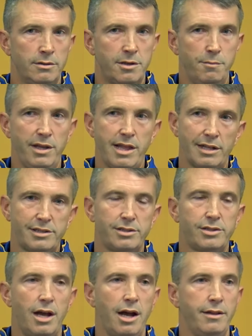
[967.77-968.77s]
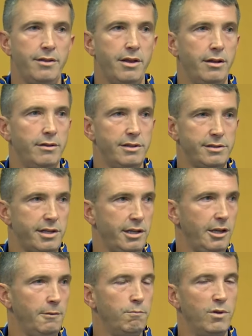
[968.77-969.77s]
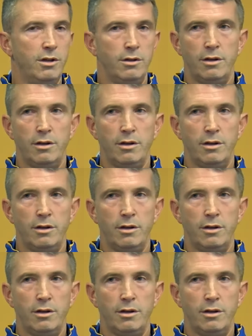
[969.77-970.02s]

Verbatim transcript: to me, that's a sign that this team